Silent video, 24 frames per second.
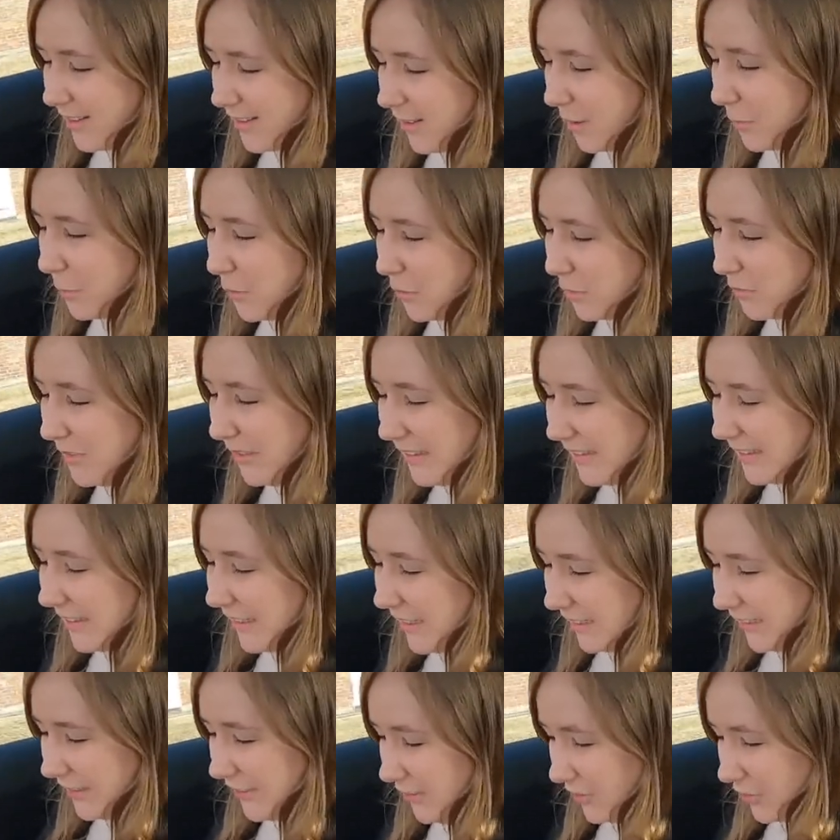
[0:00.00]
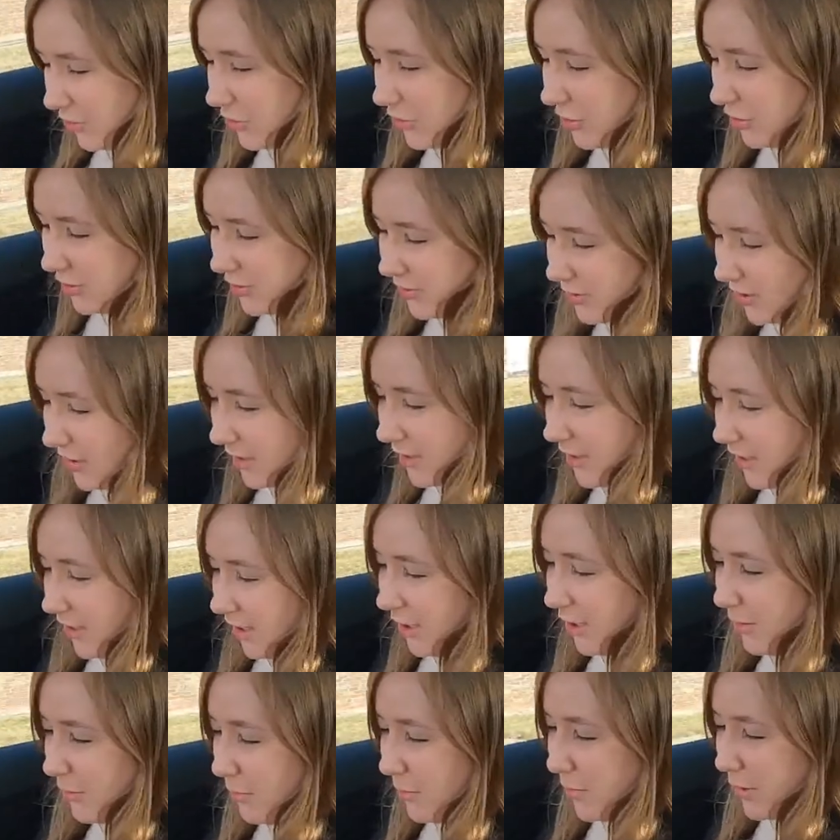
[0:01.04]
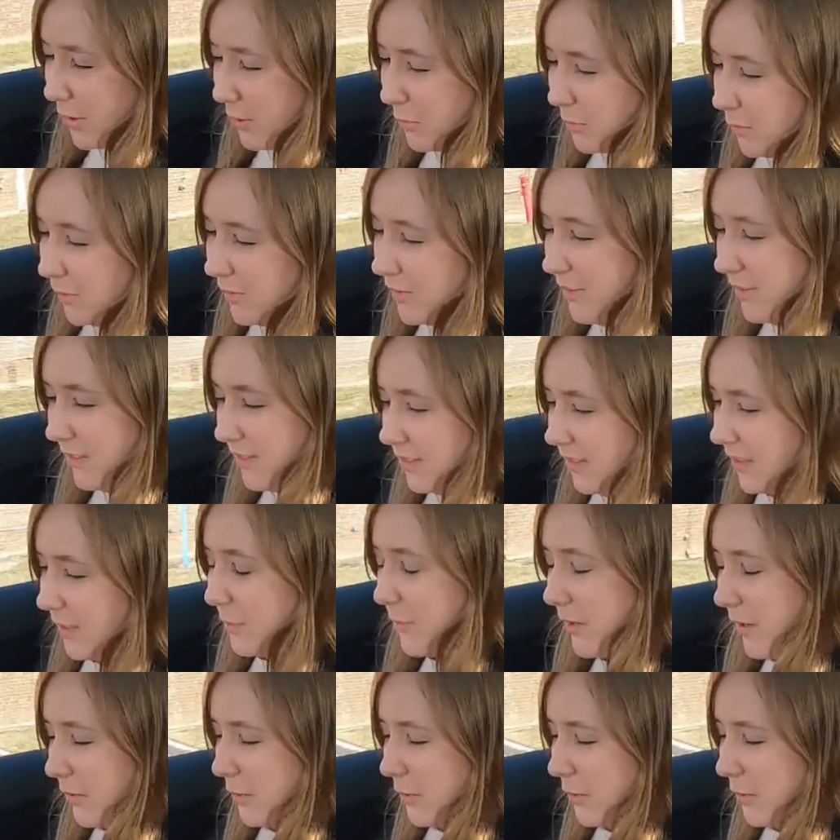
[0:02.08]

WTH, but it was DM